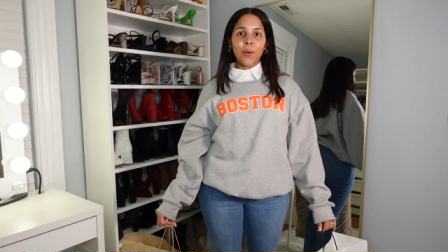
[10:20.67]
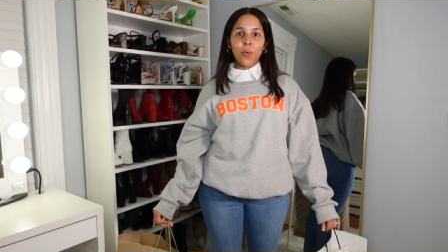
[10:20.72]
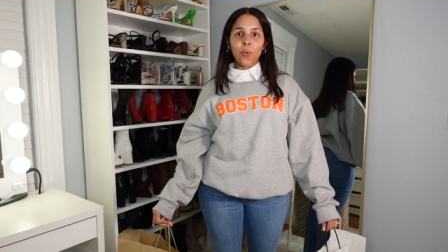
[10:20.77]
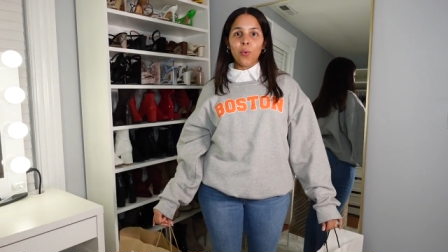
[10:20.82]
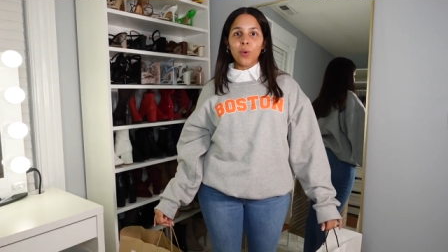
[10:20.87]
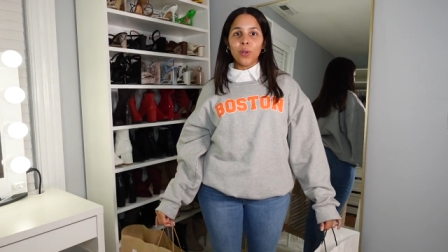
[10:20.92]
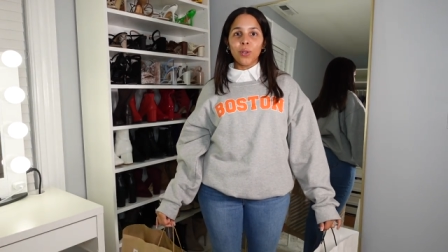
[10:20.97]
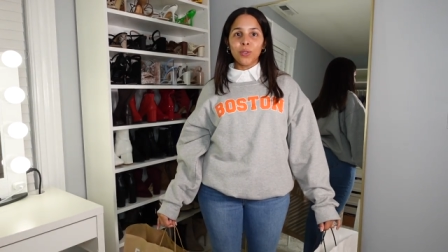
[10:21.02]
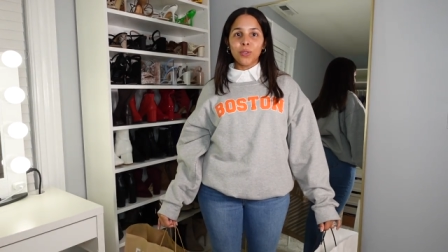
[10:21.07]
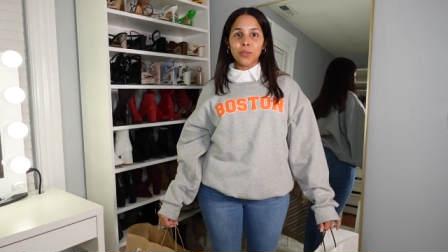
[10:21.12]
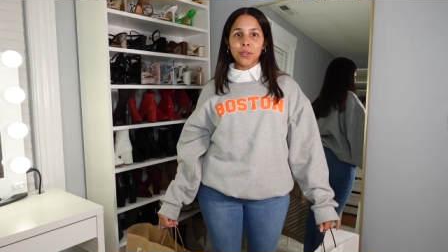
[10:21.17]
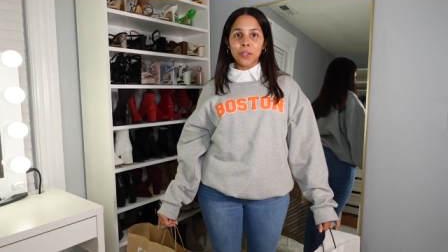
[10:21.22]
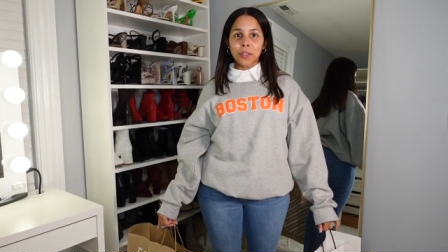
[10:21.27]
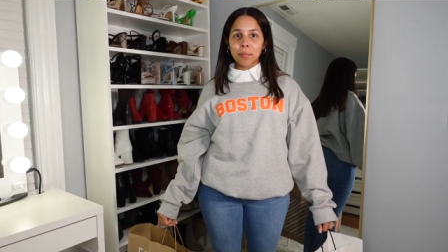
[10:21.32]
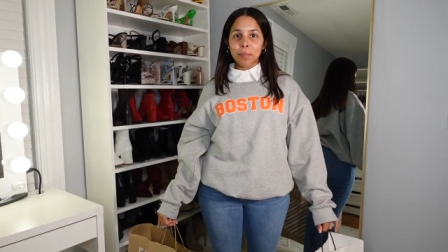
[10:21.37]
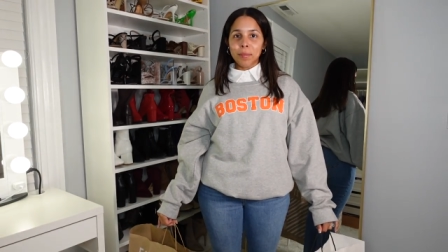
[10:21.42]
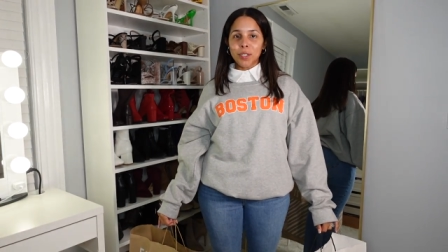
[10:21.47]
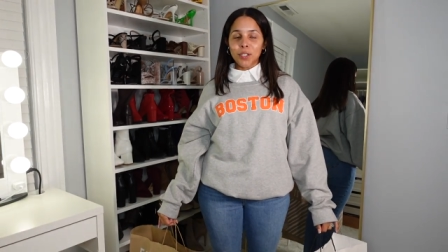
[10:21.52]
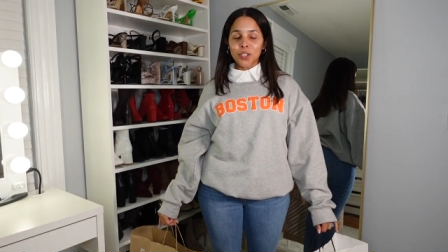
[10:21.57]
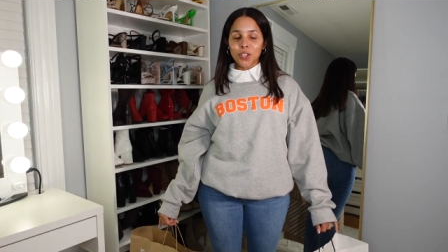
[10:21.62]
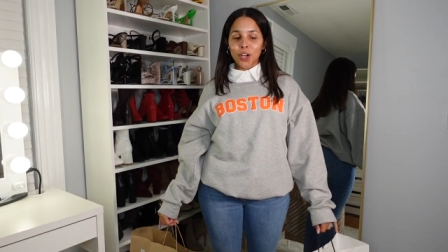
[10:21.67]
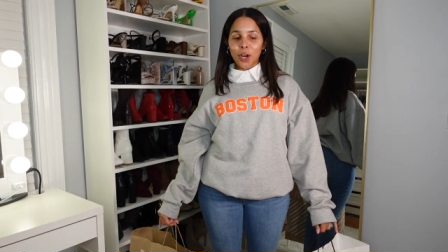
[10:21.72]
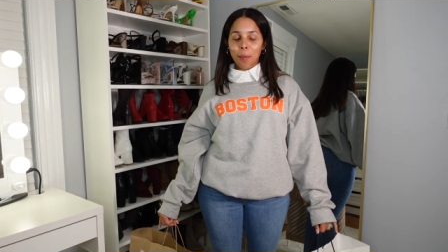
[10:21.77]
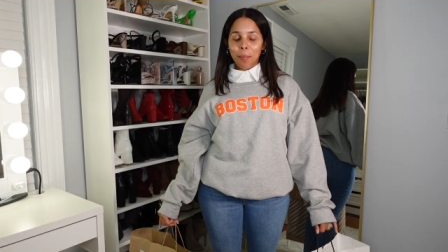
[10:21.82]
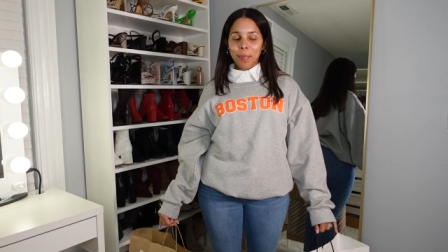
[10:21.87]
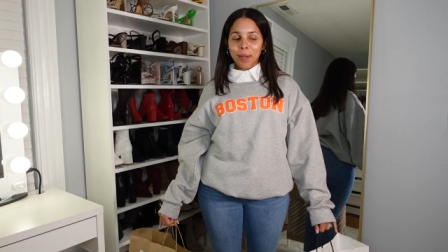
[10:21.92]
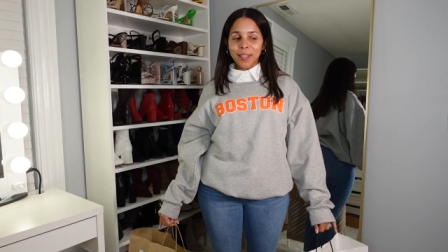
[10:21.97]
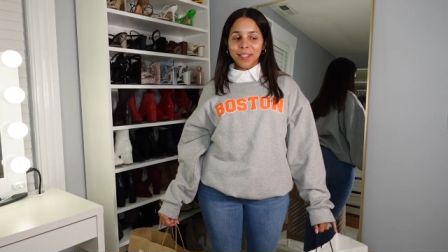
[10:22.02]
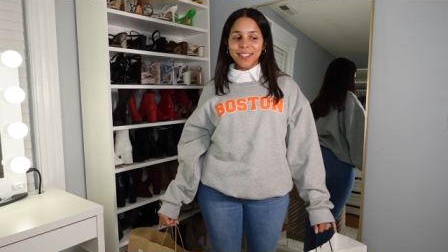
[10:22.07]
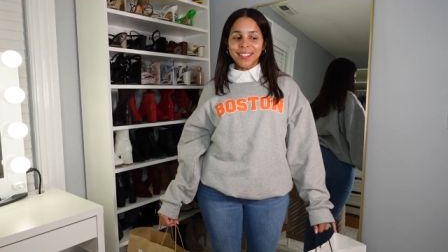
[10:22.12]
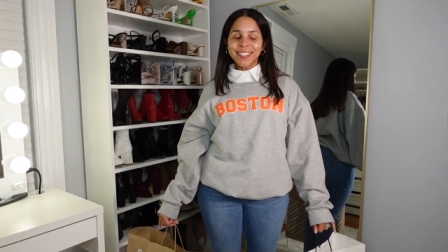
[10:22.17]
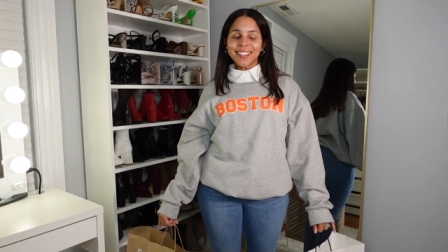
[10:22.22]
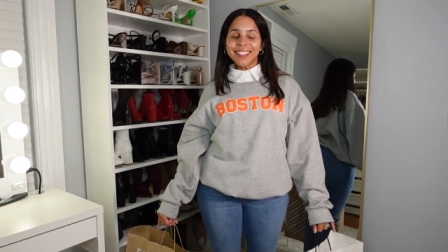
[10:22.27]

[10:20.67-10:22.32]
Will took me shopping.